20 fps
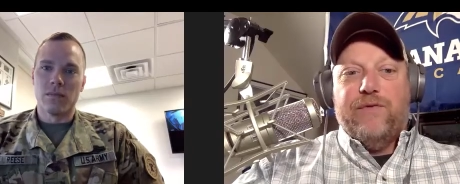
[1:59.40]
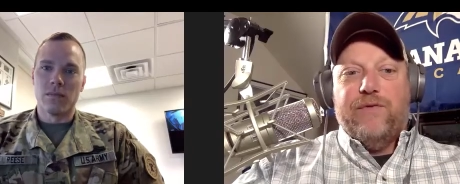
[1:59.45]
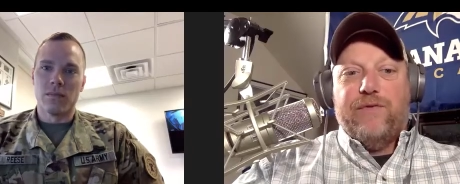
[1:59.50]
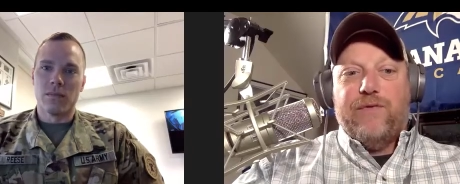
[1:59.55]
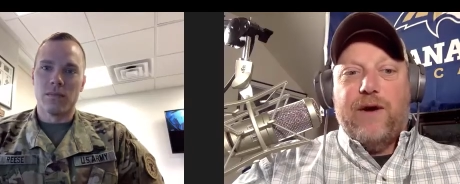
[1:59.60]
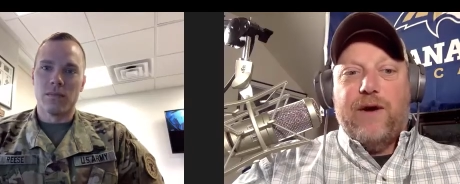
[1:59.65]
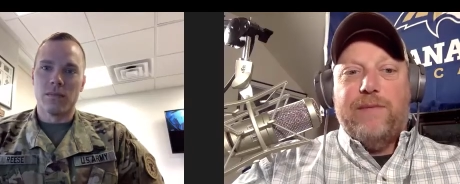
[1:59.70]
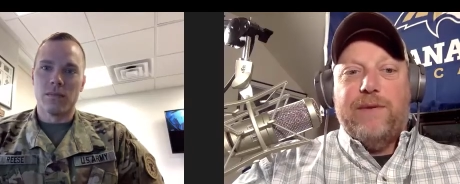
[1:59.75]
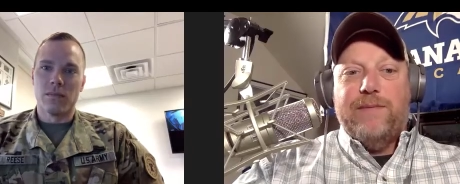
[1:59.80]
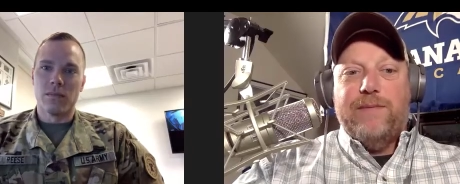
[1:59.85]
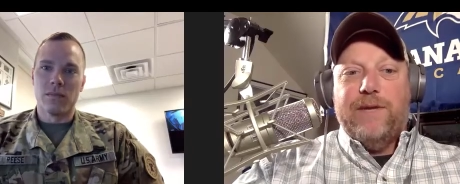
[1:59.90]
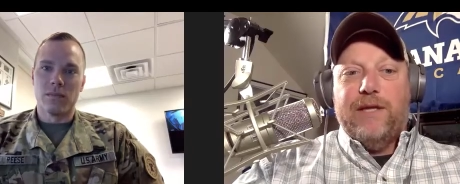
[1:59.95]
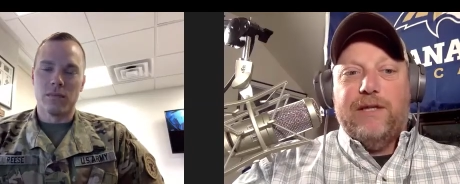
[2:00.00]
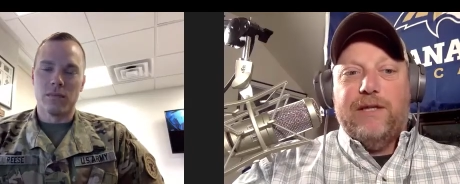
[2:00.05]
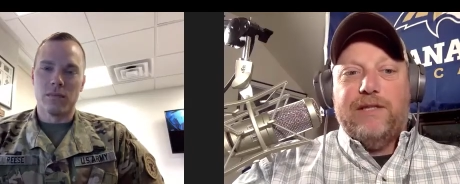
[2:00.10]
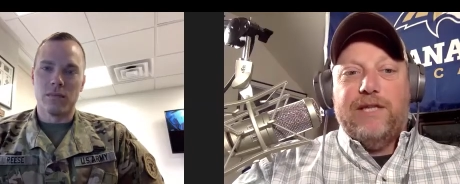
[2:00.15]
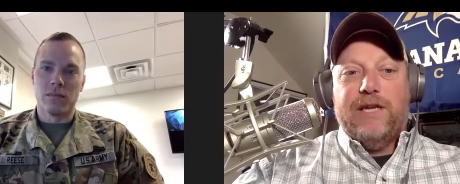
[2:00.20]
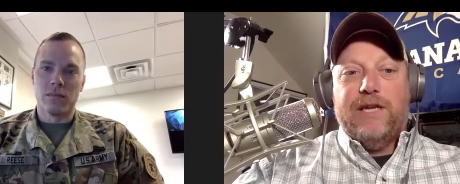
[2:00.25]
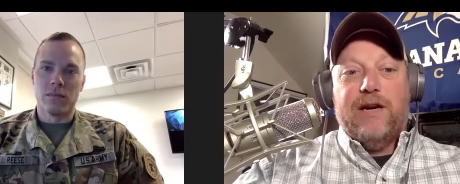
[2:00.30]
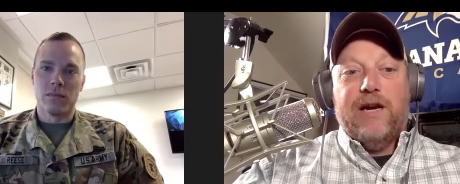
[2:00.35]
Speaker 1: from the
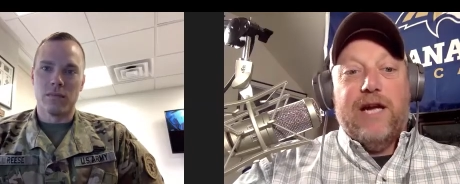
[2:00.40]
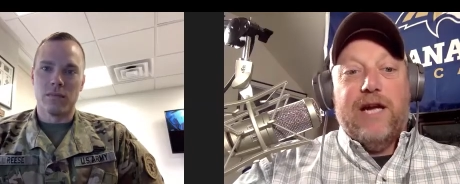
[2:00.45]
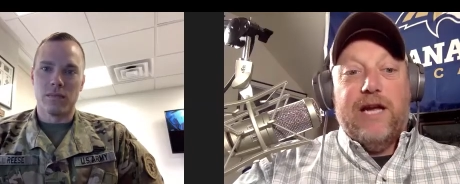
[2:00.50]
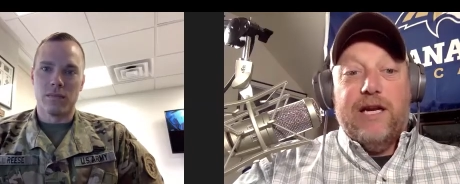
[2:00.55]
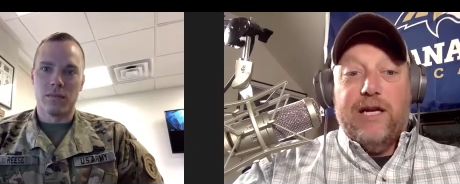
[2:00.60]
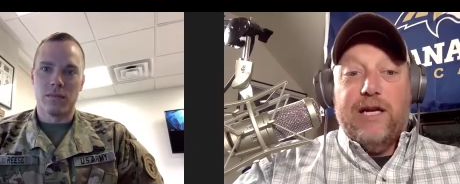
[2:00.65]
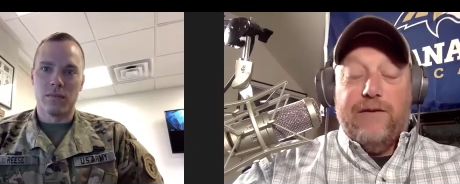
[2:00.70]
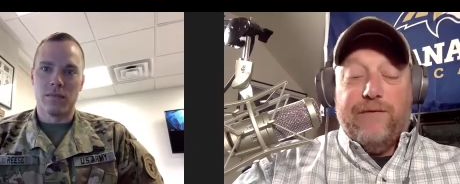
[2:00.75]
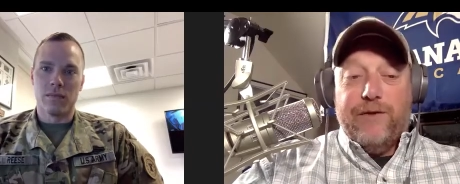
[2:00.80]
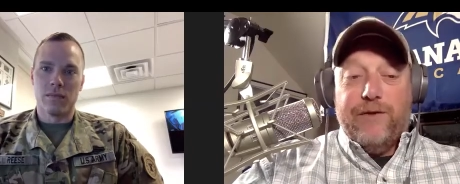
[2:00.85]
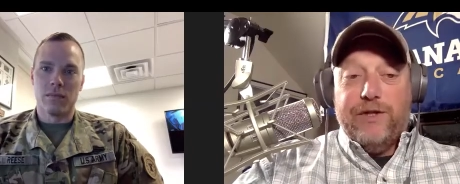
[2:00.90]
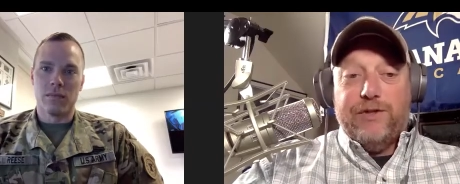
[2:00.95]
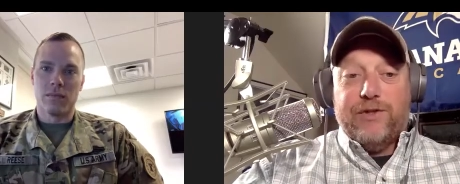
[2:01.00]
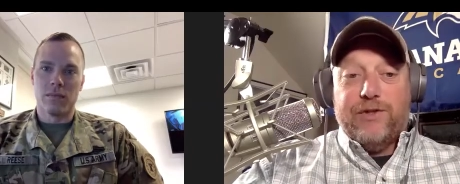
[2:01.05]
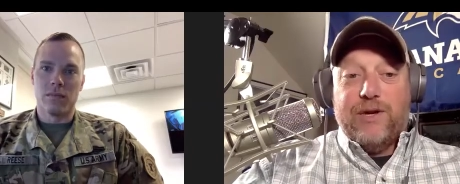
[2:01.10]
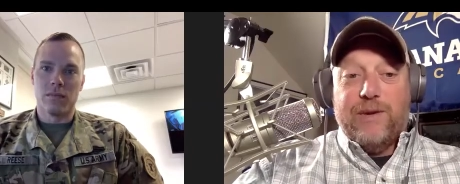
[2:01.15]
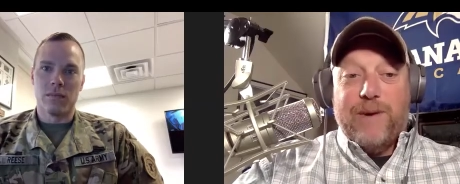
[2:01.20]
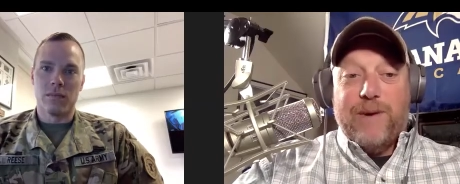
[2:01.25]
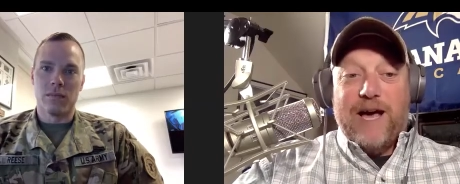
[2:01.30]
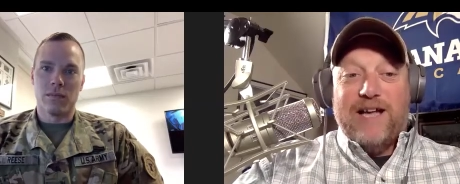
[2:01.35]
military in an official
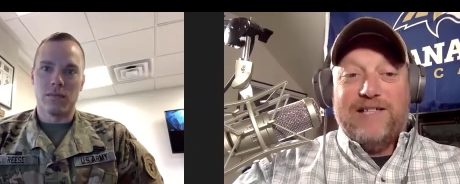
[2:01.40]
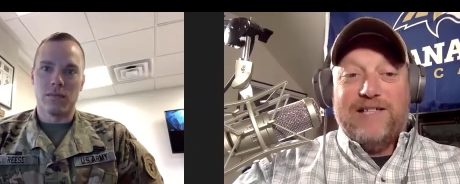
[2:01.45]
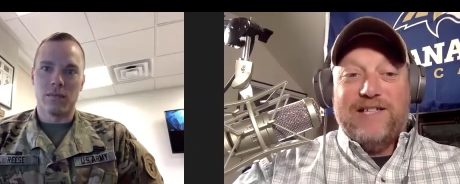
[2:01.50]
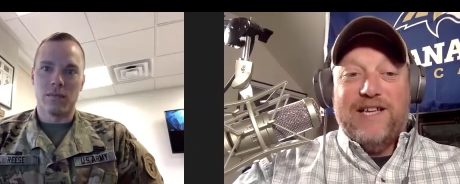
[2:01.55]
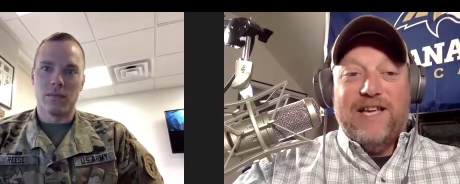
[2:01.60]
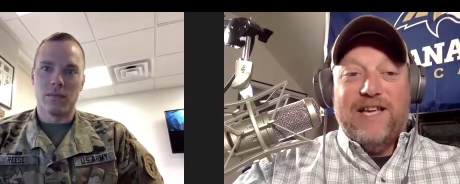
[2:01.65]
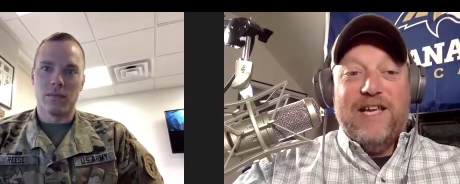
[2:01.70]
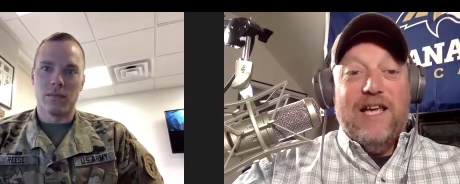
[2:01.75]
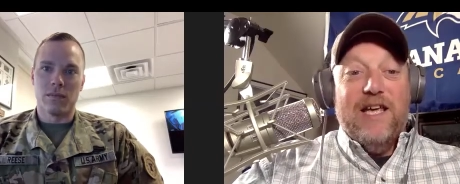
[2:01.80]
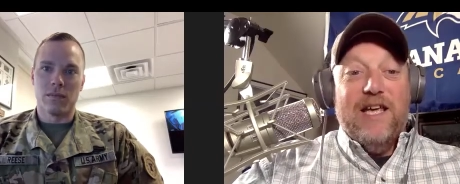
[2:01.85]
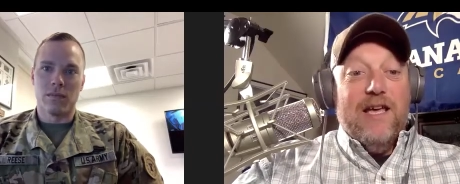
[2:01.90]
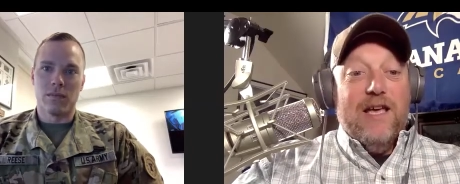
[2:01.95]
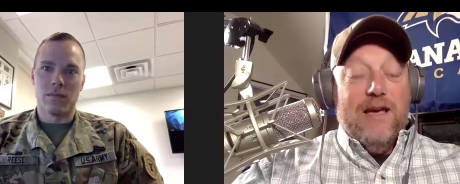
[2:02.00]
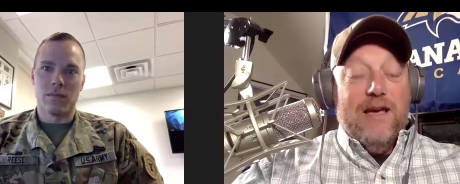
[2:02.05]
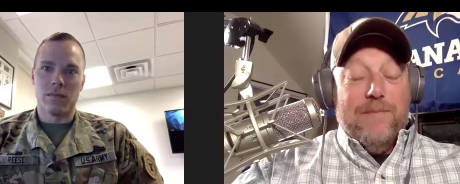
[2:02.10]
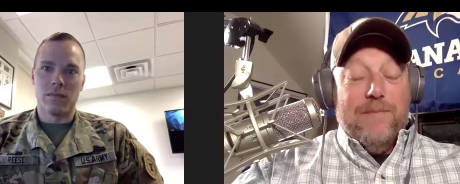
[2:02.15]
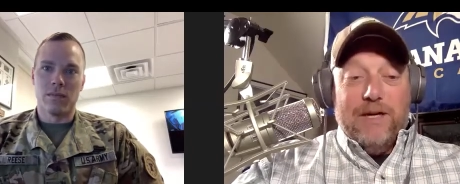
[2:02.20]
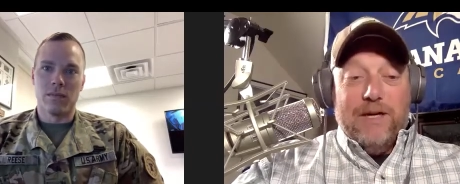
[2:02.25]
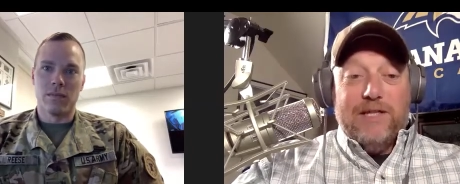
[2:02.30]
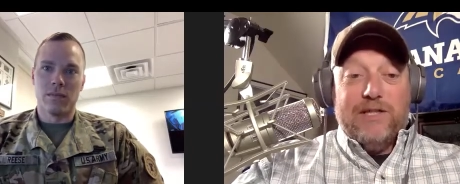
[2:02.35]
capacity,
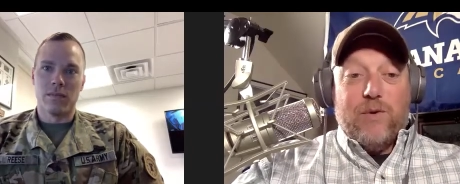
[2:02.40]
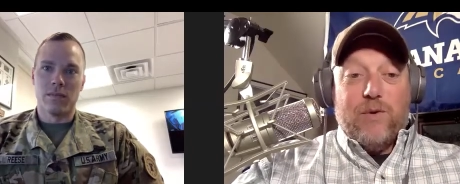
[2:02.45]
but it's